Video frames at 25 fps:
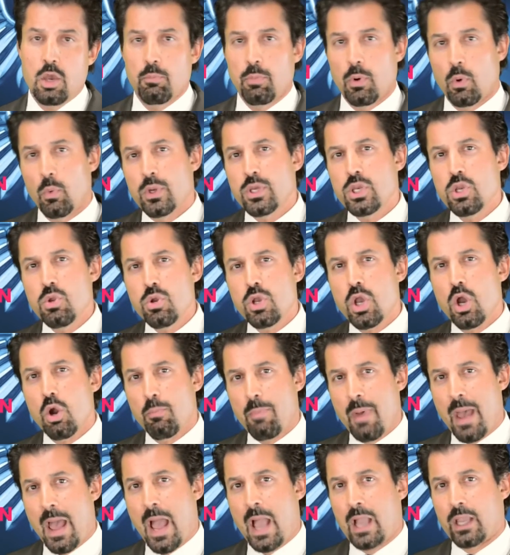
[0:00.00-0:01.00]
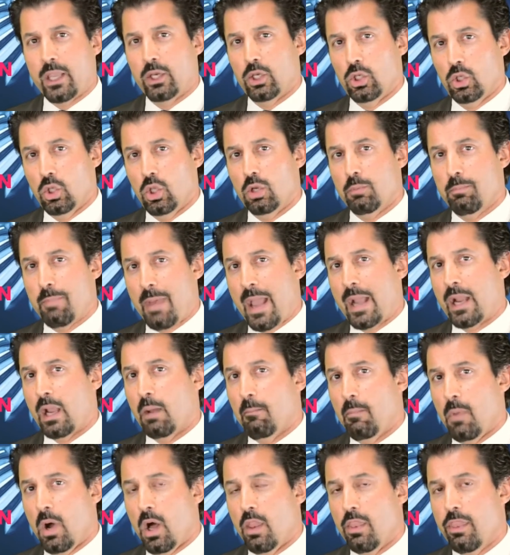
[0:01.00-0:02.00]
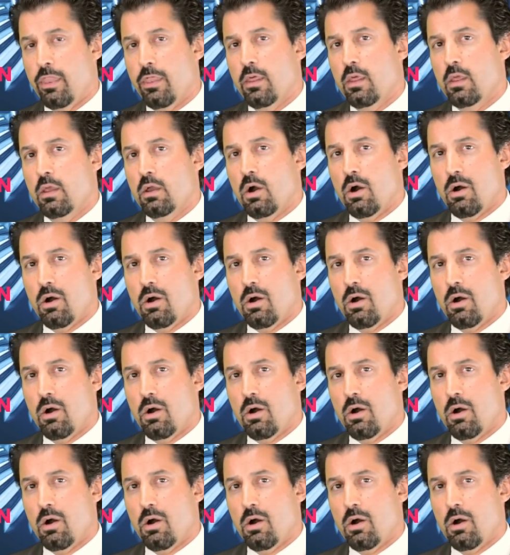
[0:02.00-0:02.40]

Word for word: But when you go back and look back a month,